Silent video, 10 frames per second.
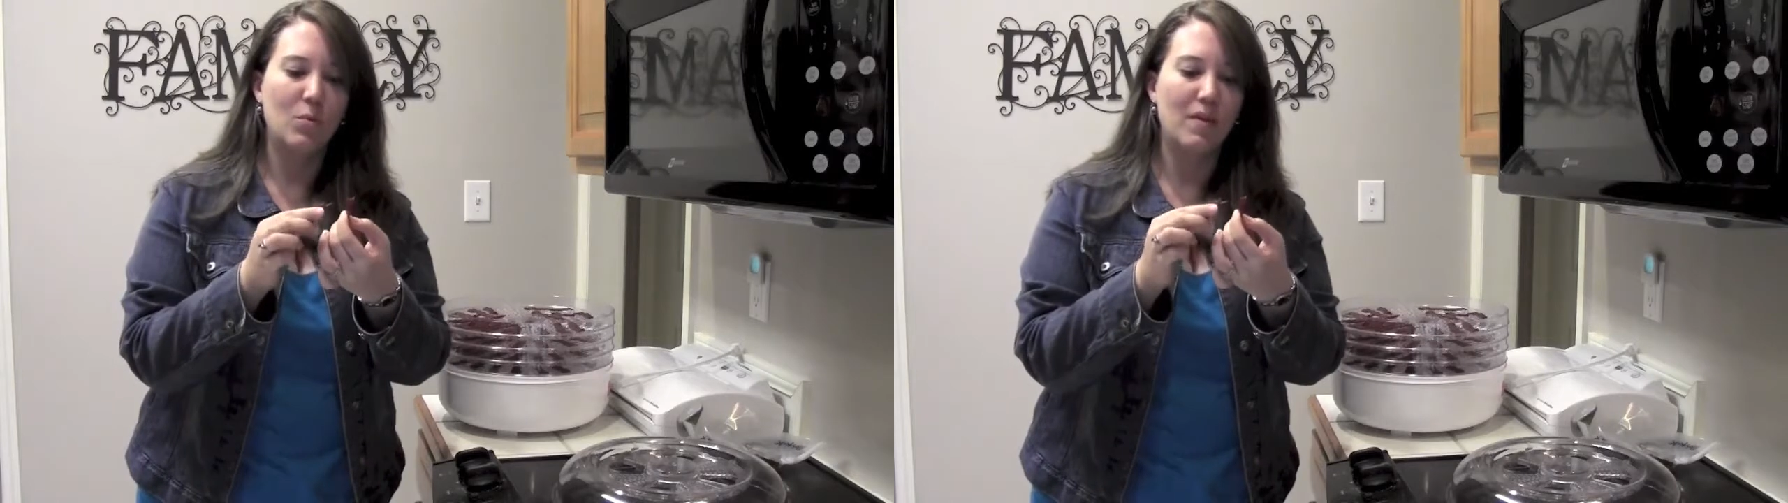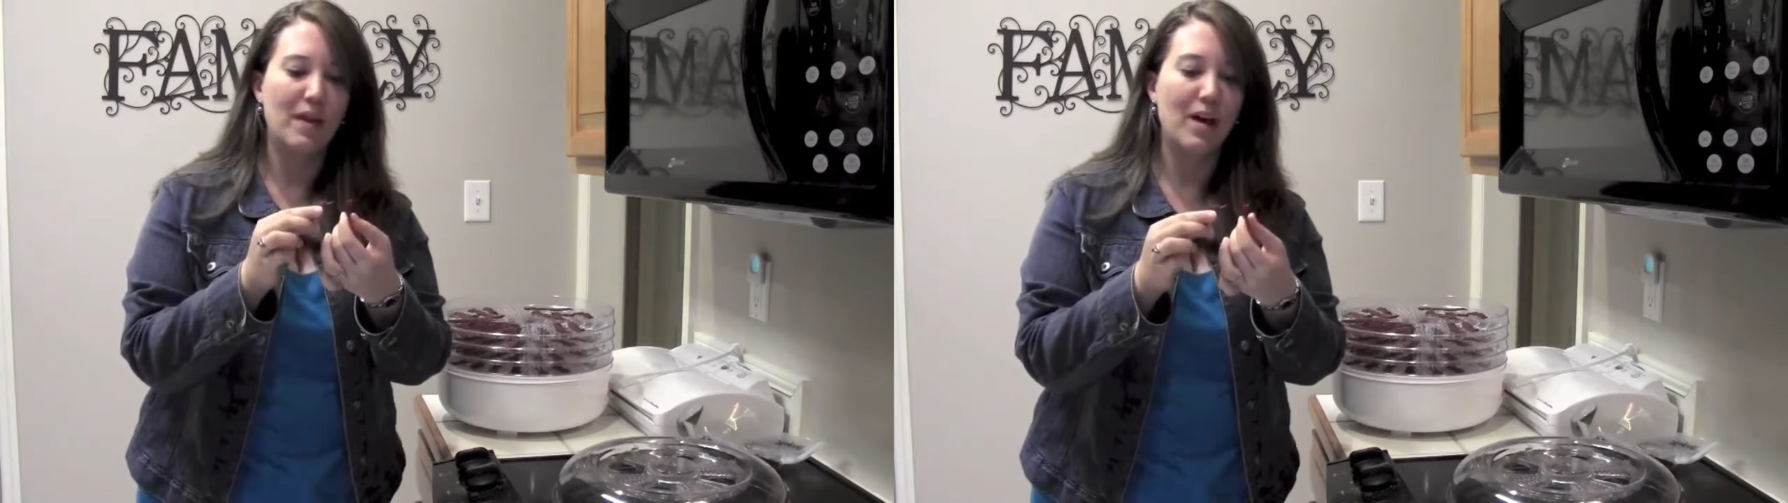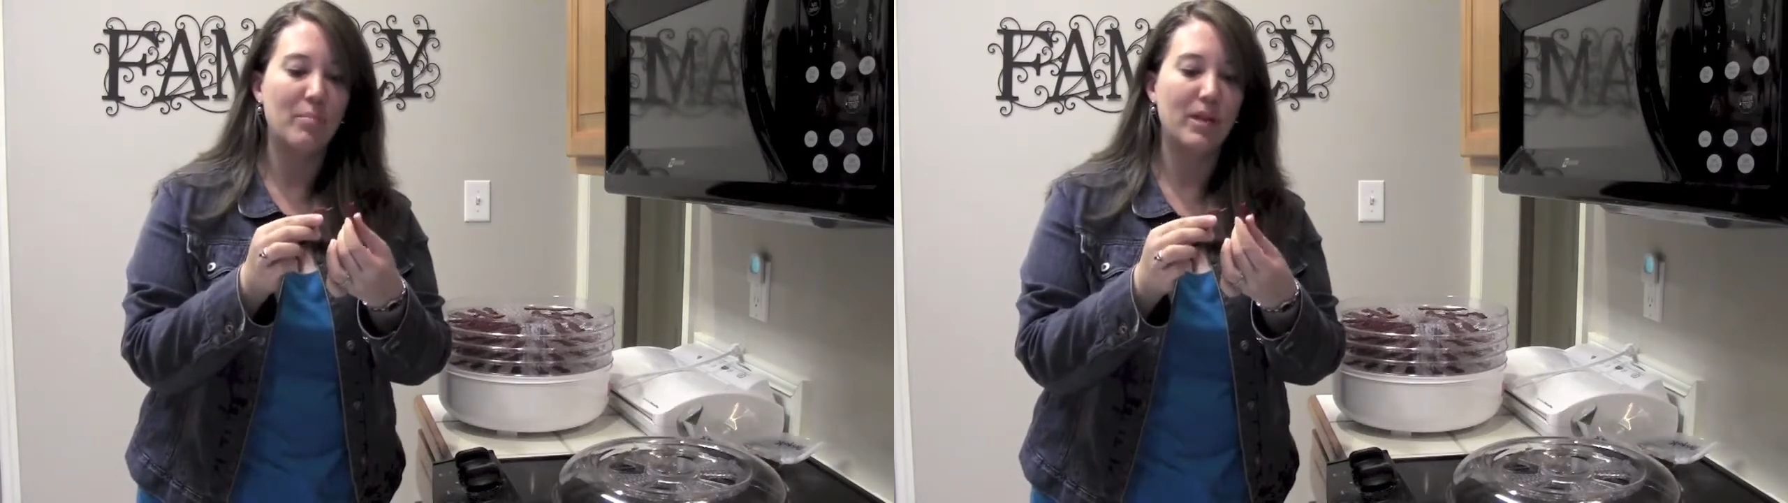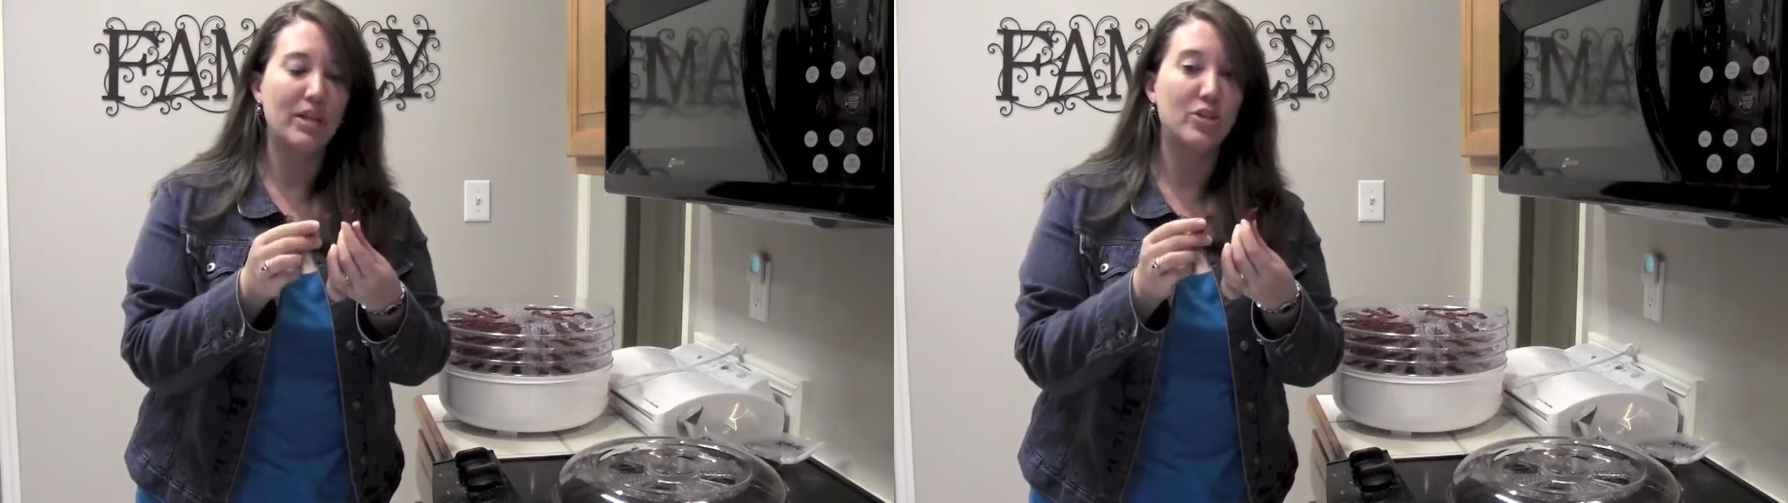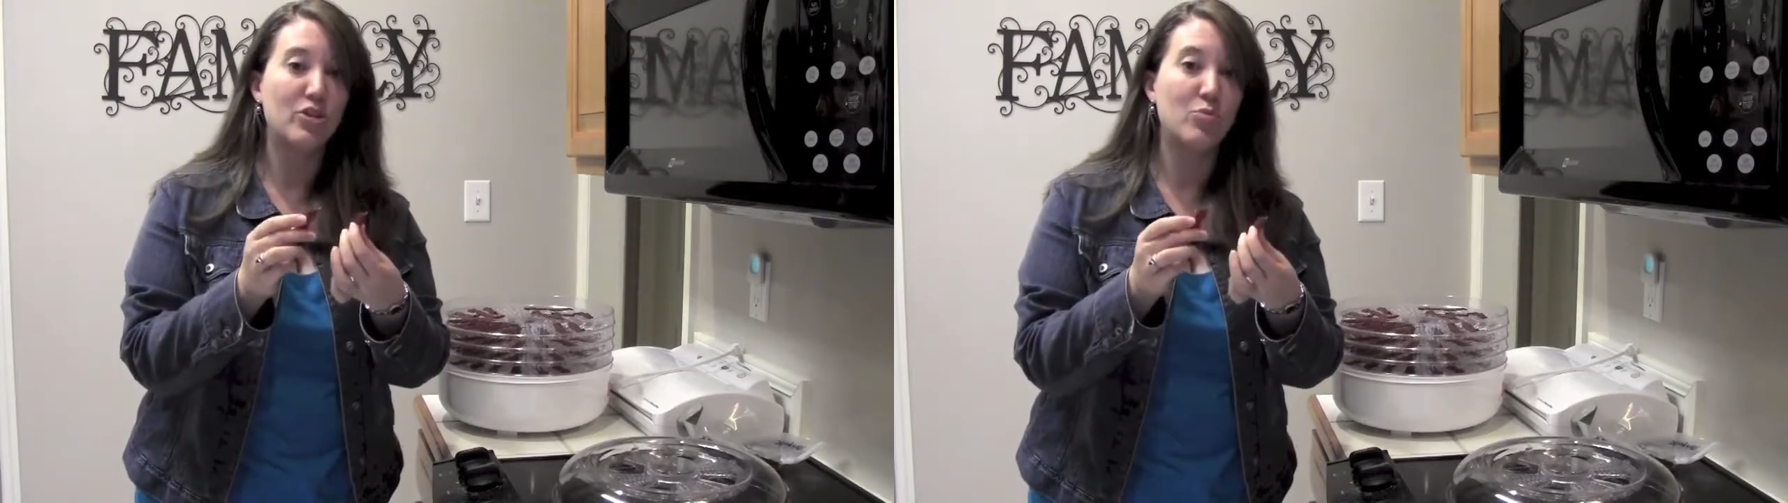without
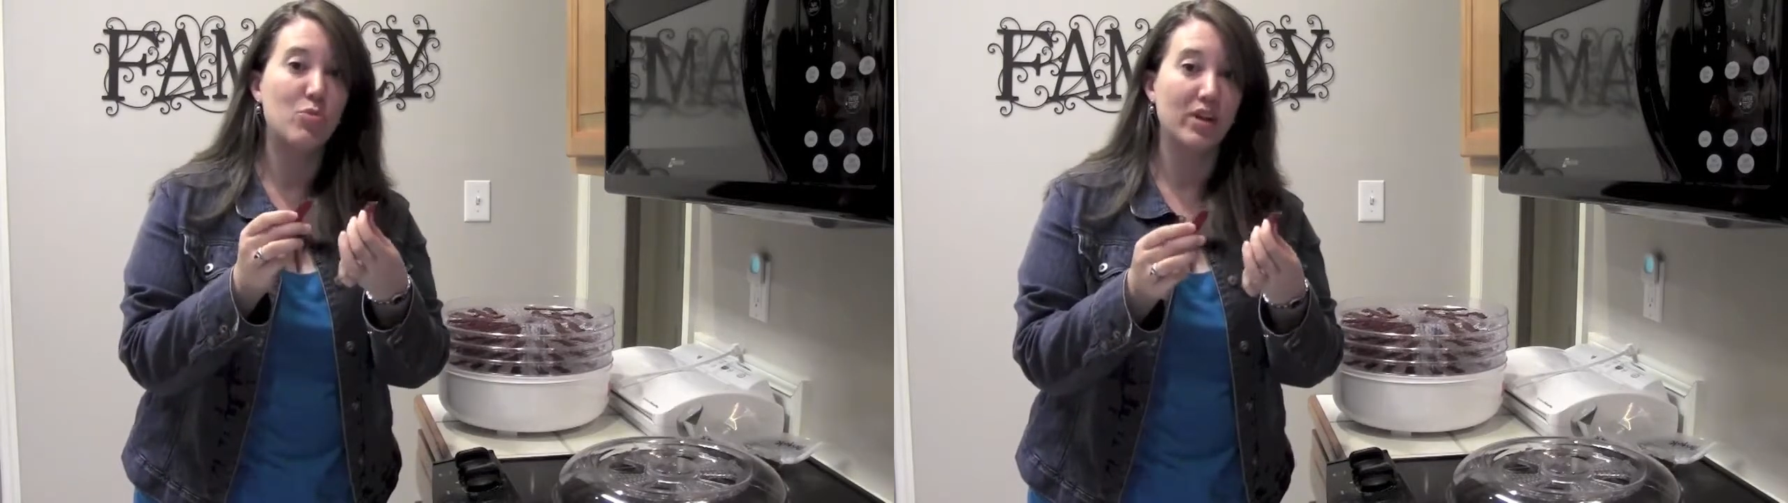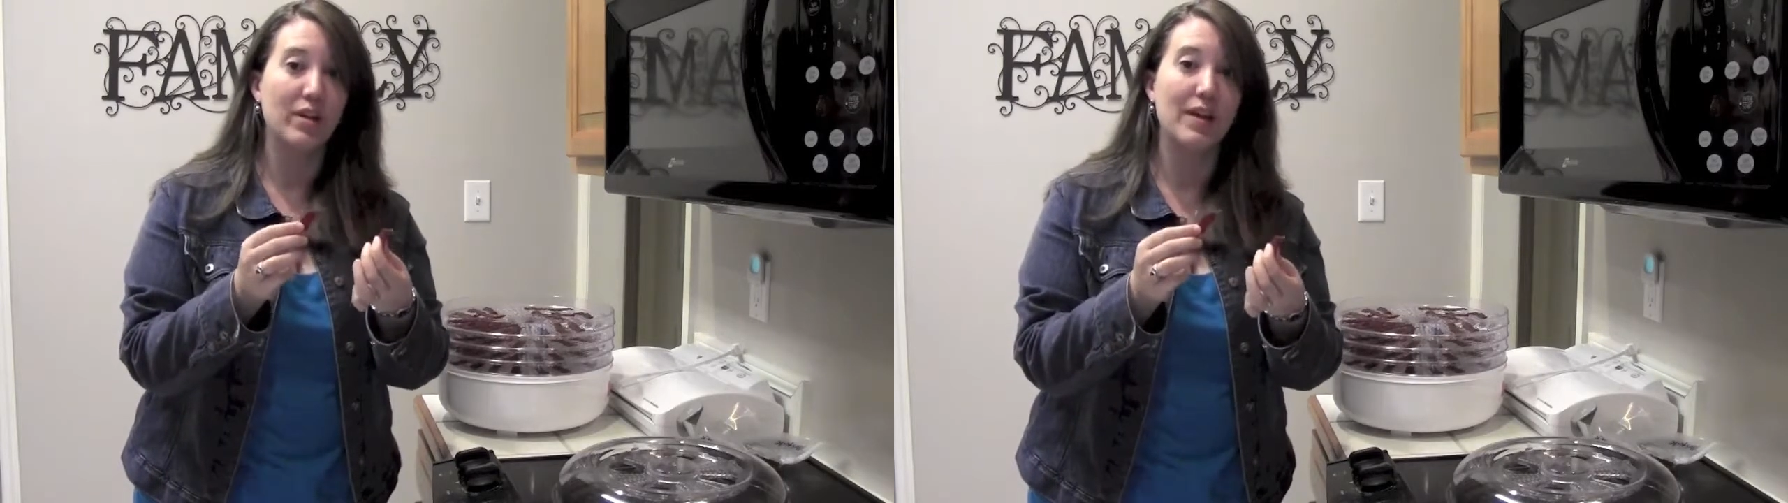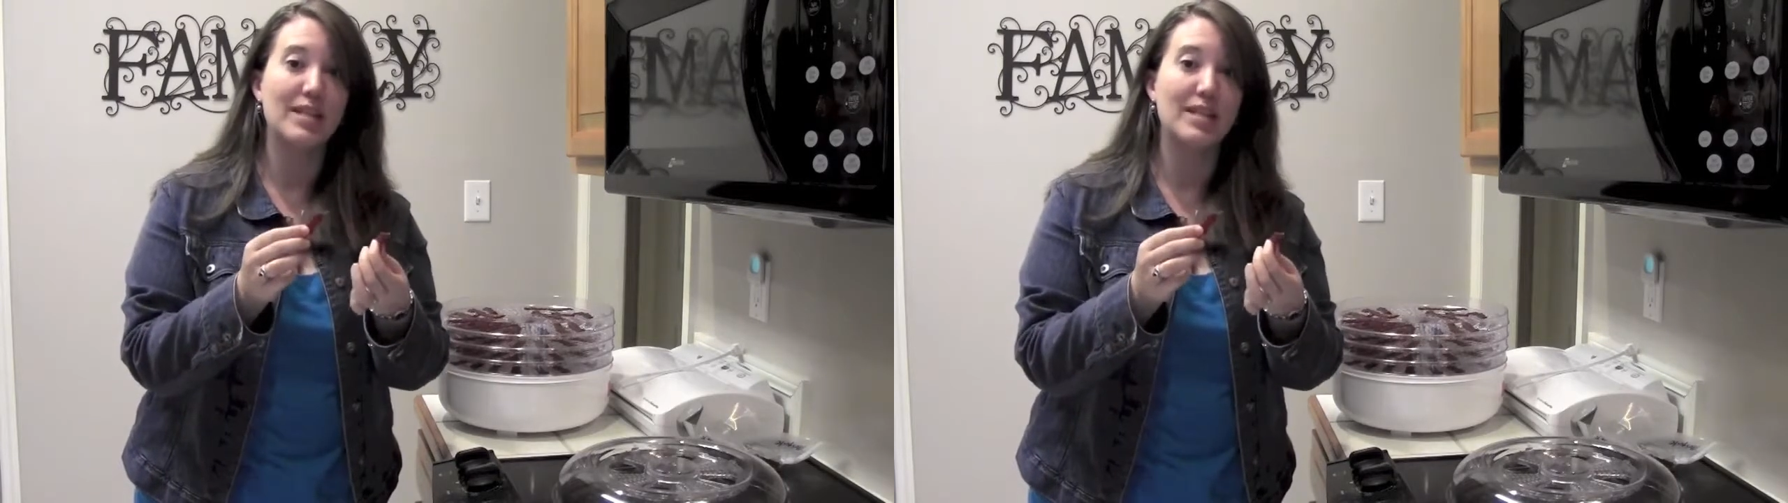being too brittle.